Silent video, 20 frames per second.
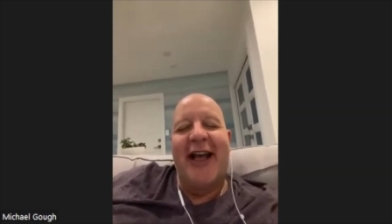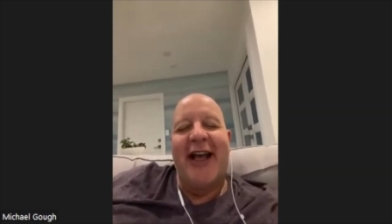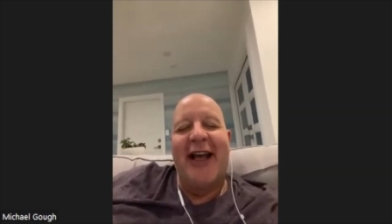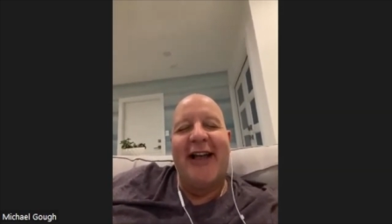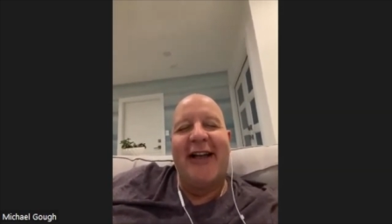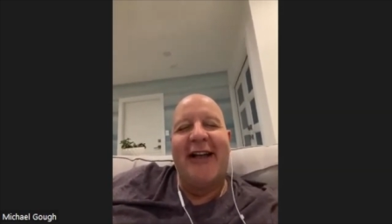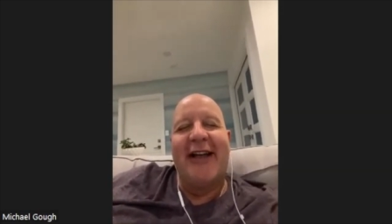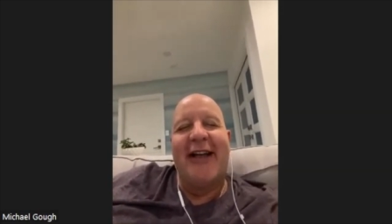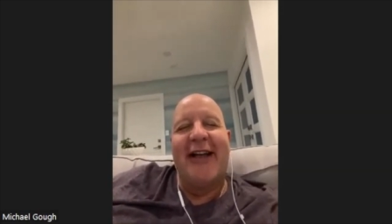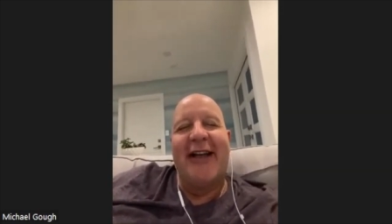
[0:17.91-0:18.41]

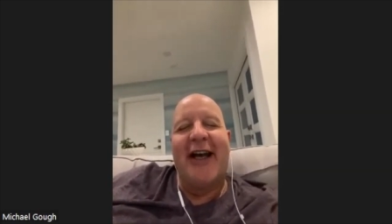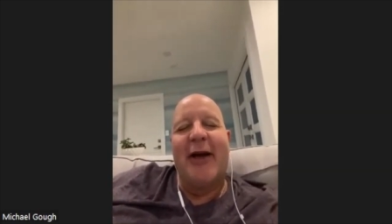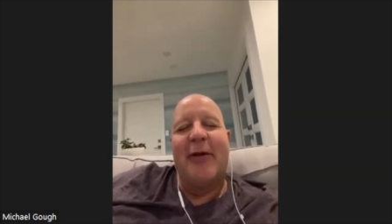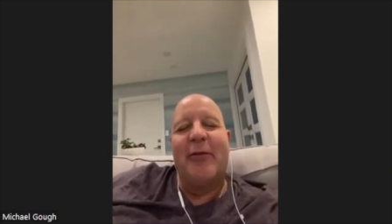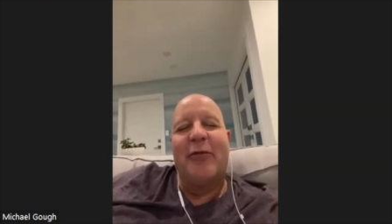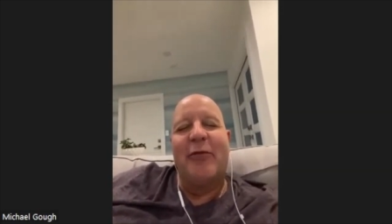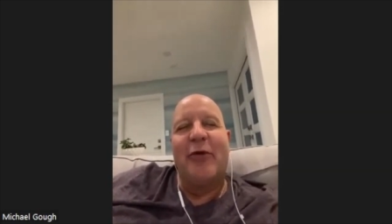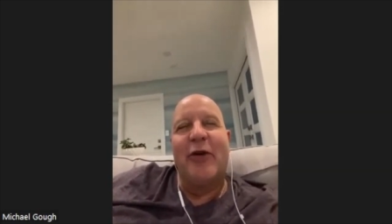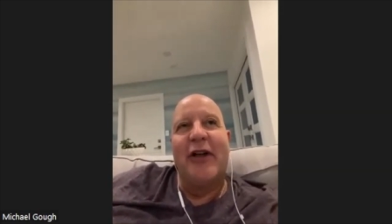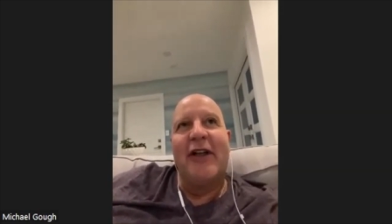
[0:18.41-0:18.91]
And
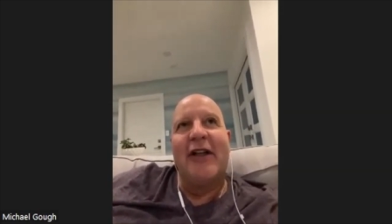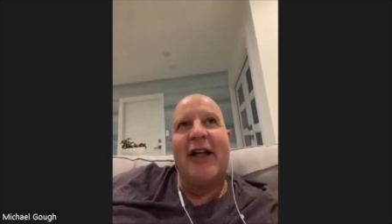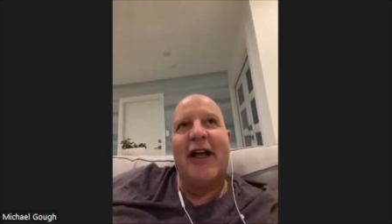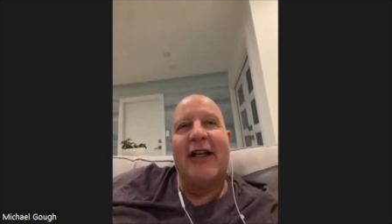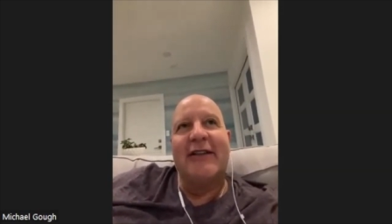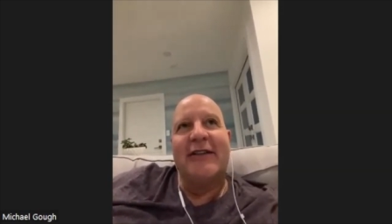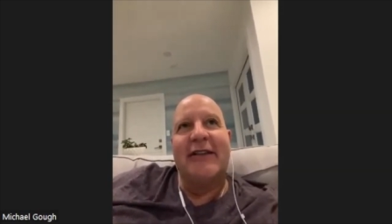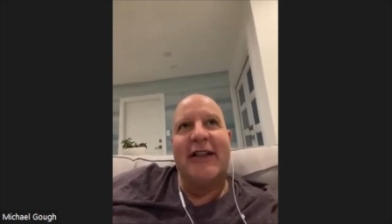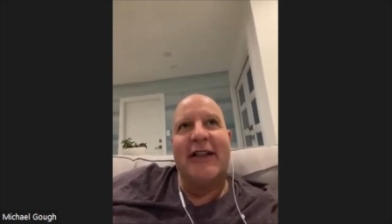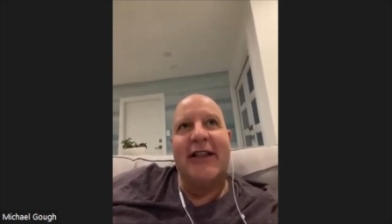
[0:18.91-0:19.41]
I'm
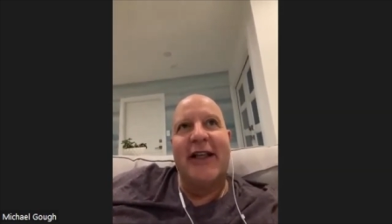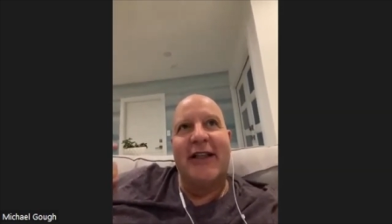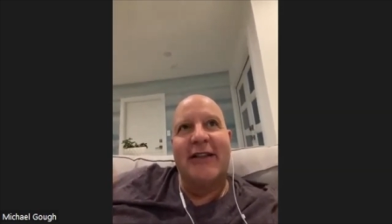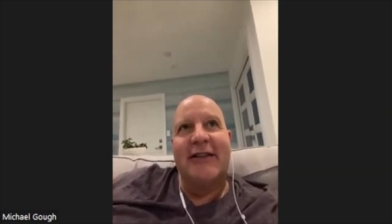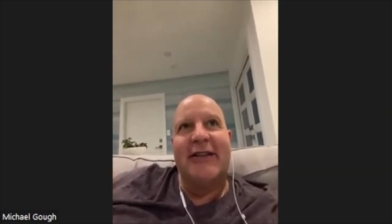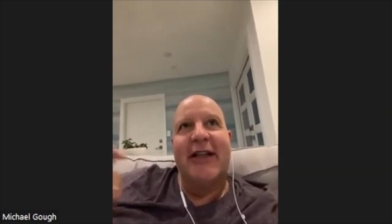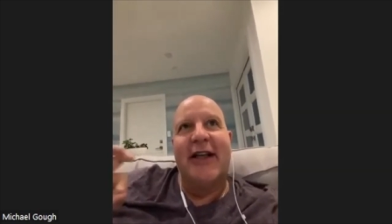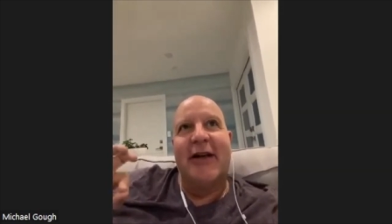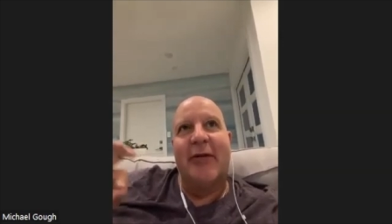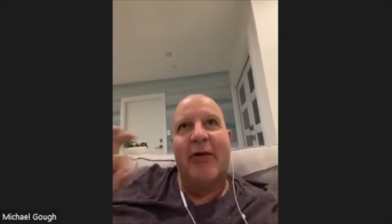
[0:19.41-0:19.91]
realizing
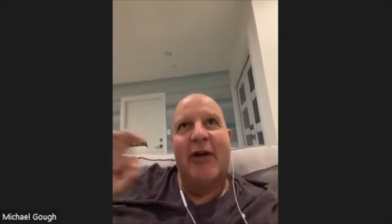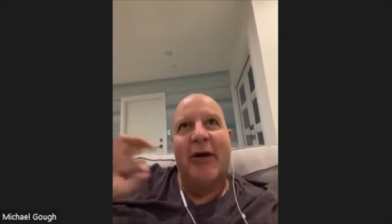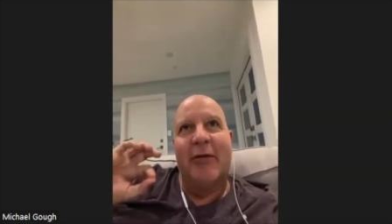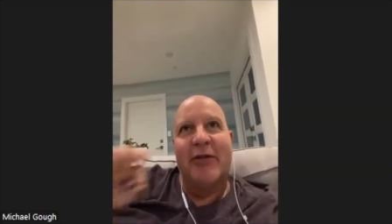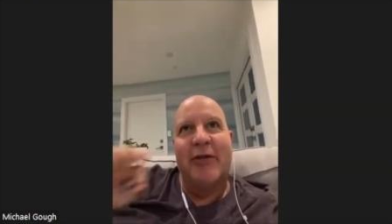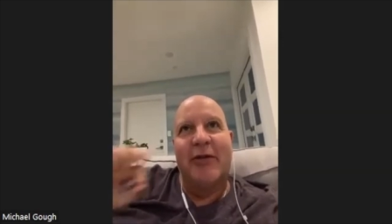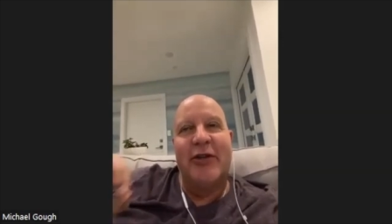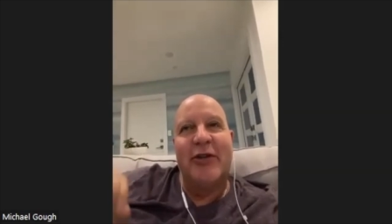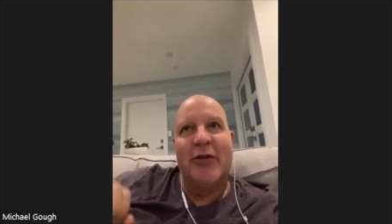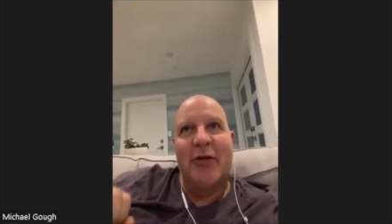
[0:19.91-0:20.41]
yesterday when I
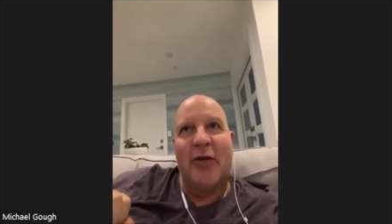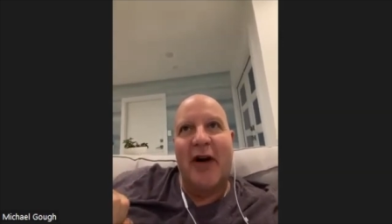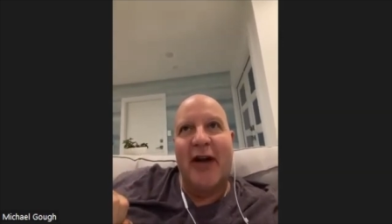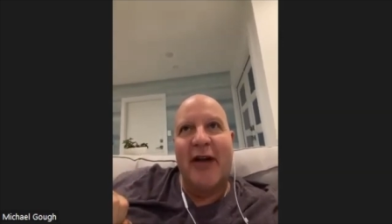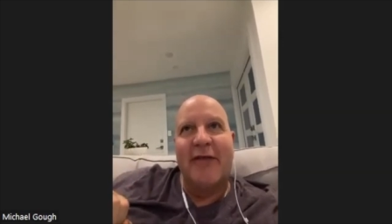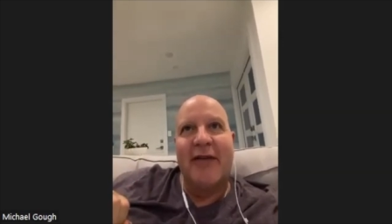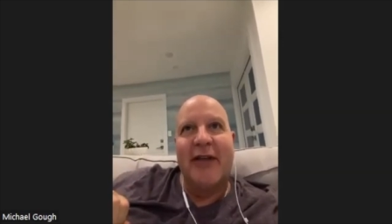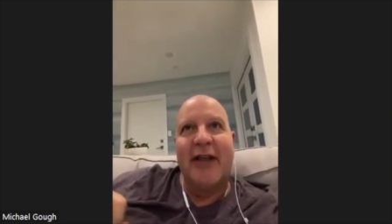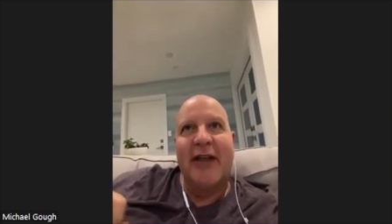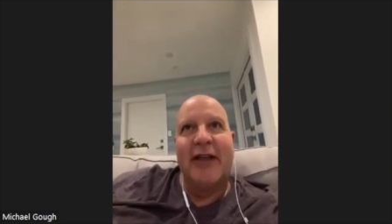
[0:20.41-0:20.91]
was
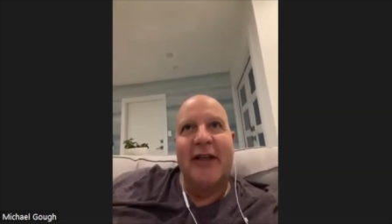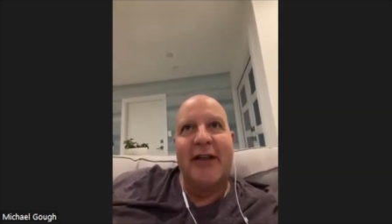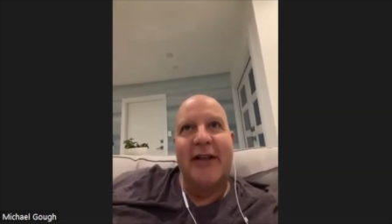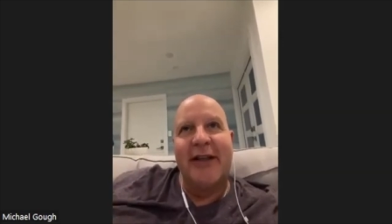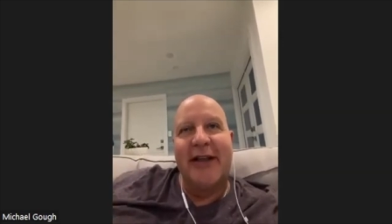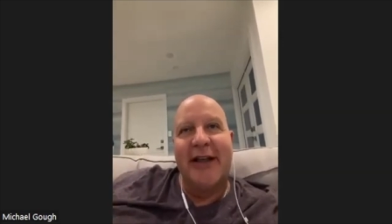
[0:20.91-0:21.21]
driving,